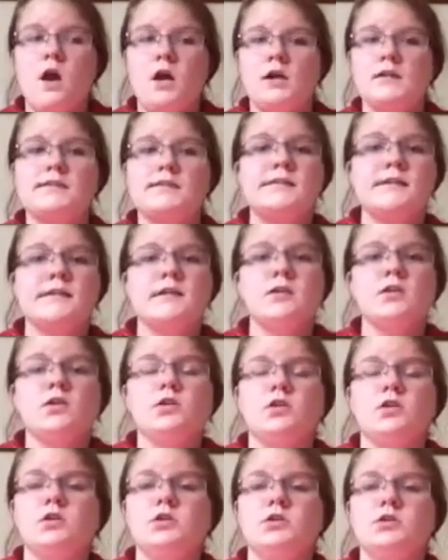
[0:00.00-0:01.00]

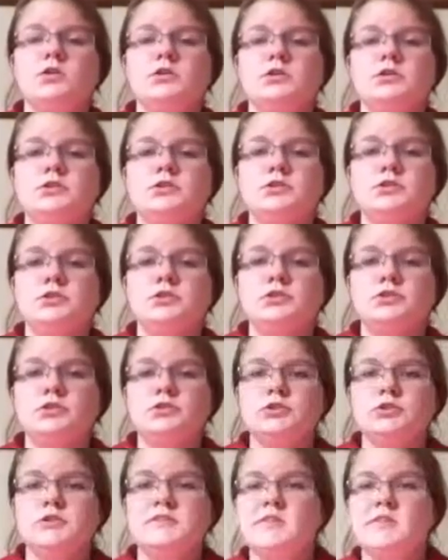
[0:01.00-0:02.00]
until
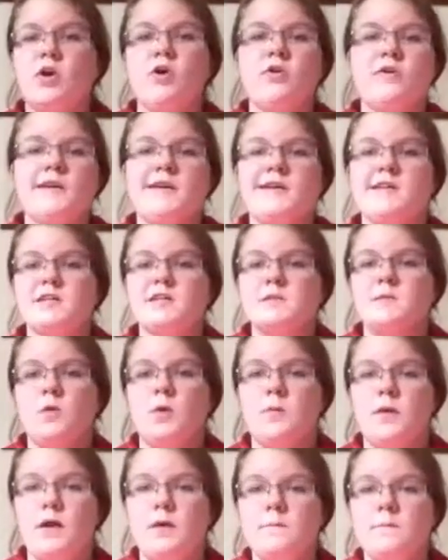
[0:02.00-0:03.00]
it's already in the
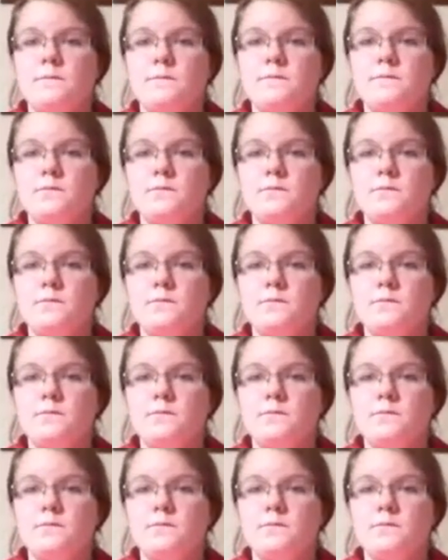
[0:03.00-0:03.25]
smoke bomb.